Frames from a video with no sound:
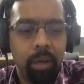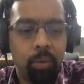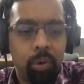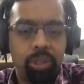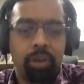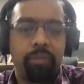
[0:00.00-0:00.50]

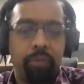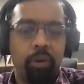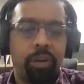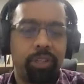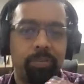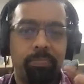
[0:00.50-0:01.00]
was your
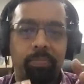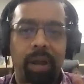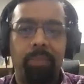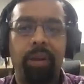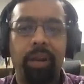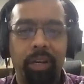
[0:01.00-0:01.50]
focus
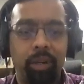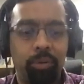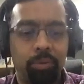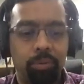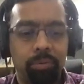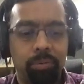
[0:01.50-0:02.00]
primarily
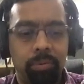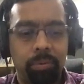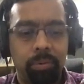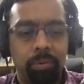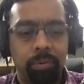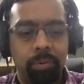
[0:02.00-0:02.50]
to
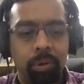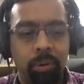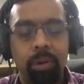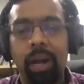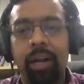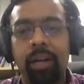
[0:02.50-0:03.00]

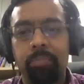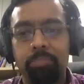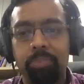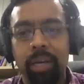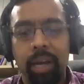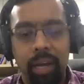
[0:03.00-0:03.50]
look at
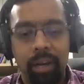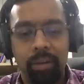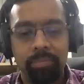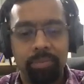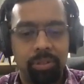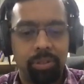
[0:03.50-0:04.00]

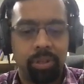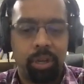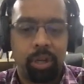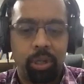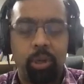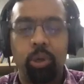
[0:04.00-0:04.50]
BRMs
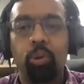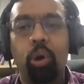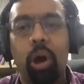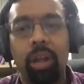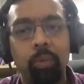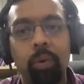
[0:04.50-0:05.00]
to do
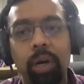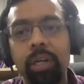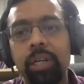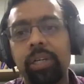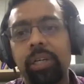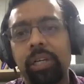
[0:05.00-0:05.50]
all the
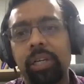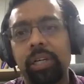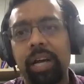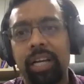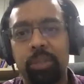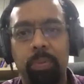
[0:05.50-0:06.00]
work
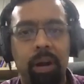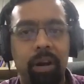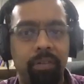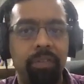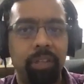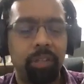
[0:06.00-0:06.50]
as part
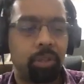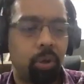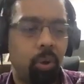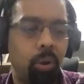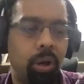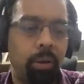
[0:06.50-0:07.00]
of the
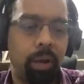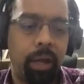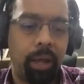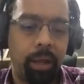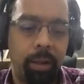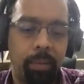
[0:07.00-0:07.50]
whole
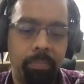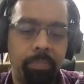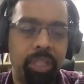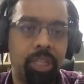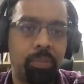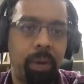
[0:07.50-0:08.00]

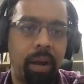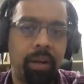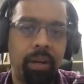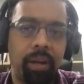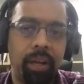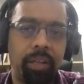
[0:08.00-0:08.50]
business
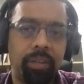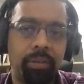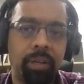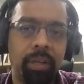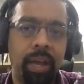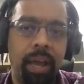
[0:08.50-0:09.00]
partnering
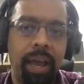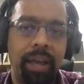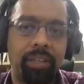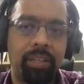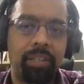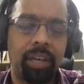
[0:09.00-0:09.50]

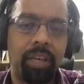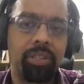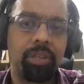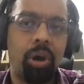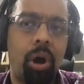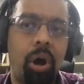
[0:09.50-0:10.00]

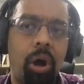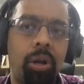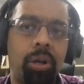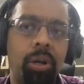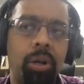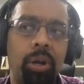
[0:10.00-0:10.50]
exercise? Or